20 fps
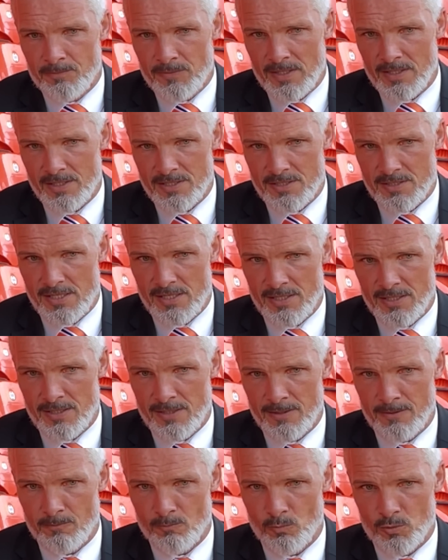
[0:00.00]

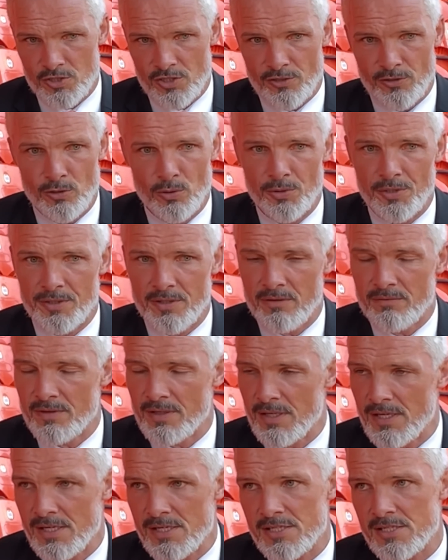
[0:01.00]
was on loan at
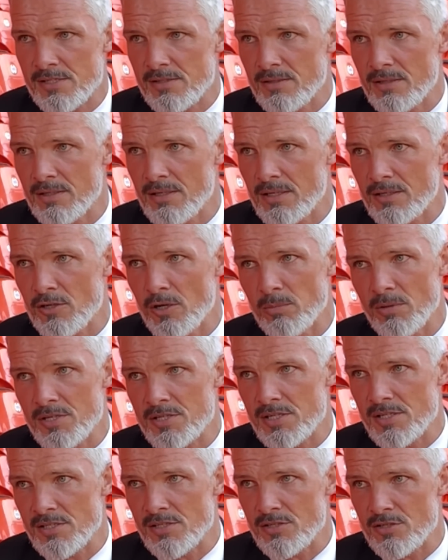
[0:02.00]
Inverness a couple of
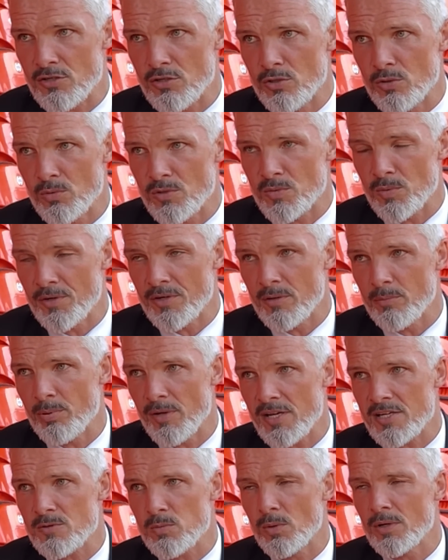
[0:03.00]
seasons ago, was one of the
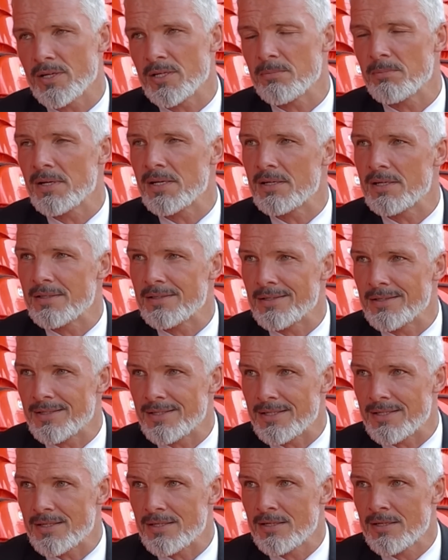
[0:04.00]
best wide men in the
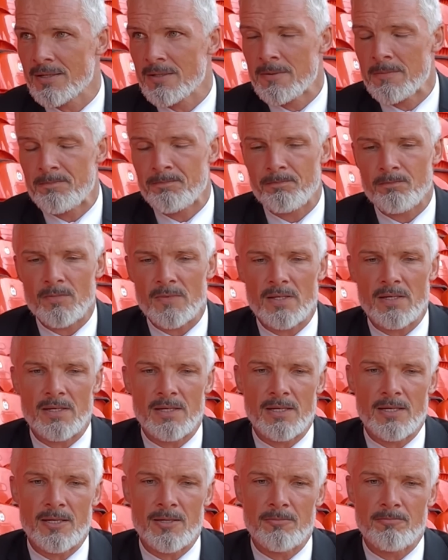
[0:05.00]
league.
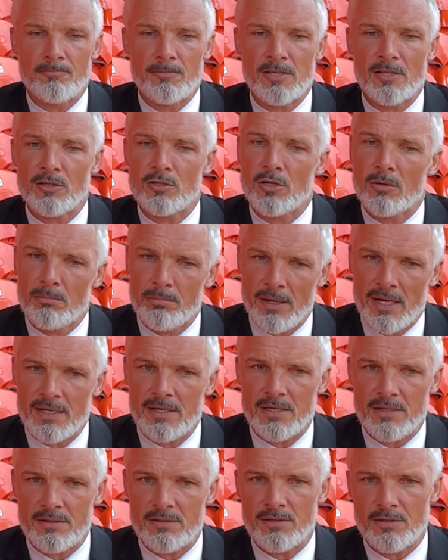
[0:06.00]
He'll come
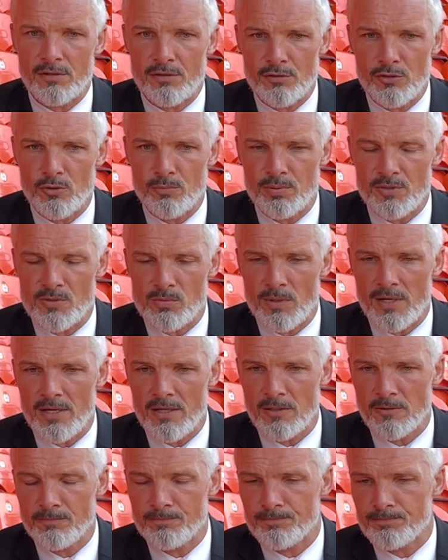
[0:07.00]
back into the group as
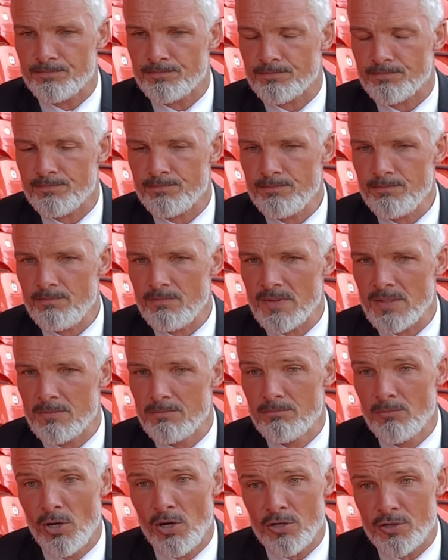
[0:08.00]
well.
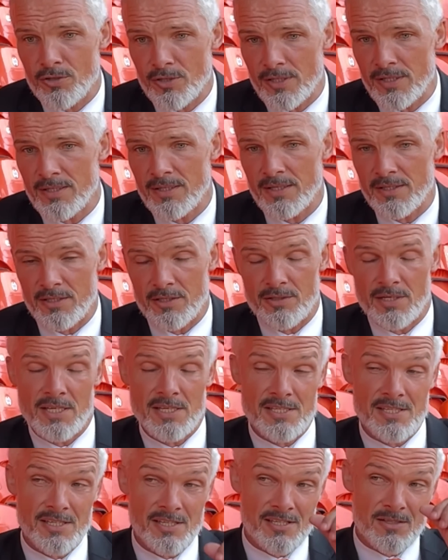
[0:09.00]
Mockery had a
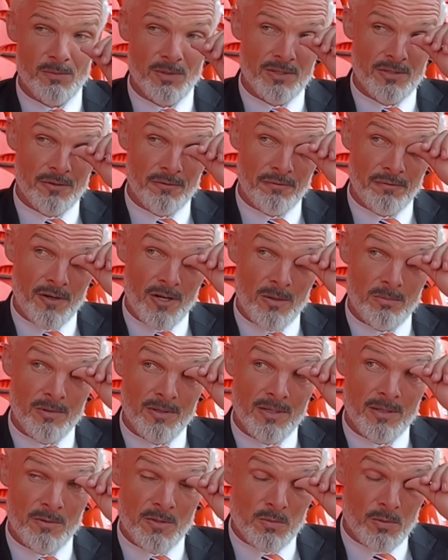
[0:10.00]
great season with
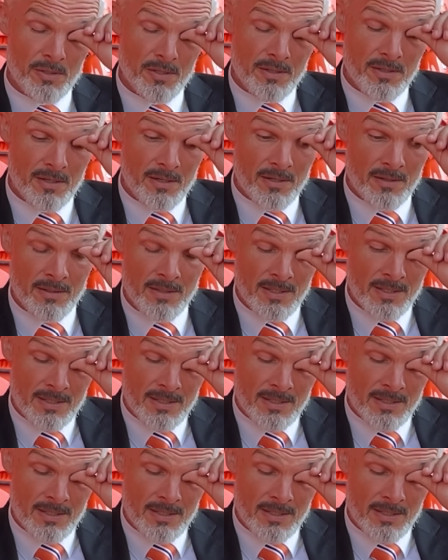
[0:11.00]
Dunfermline. He was one of their